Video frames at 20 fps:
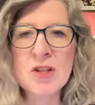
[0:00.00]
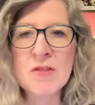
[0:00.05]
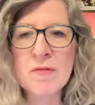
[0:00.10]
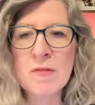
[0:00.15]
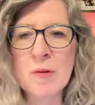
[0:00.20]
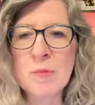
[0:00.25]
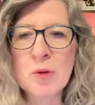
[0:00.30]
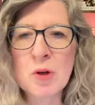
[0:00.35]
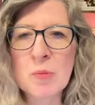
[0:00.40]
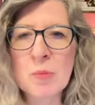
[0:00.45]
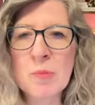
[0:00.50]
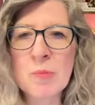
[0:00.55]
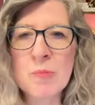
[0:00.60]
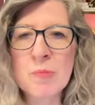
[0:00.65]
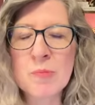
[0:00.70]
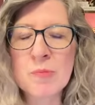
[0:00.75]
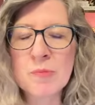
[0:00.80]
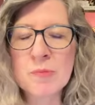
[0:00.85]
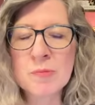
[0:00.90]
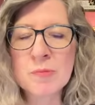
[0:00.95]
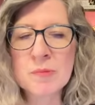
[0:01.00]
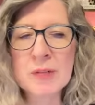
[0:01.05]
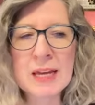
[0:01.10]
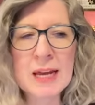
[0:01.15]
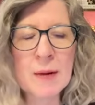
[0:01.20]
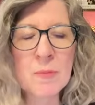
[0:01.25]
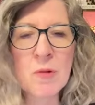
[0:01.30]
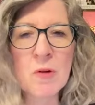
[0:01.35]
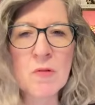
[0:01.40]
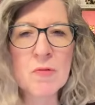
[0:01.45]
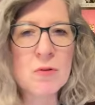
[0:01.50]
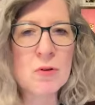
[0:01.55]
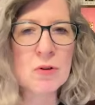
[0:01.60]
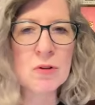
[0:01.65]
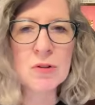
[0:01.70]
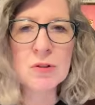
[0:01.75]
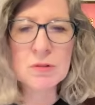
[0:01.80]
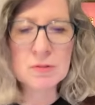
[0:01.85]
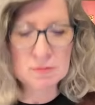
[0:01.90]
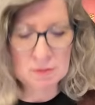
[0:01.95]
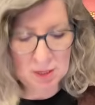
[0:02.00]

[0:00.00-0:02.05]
from your camera roll.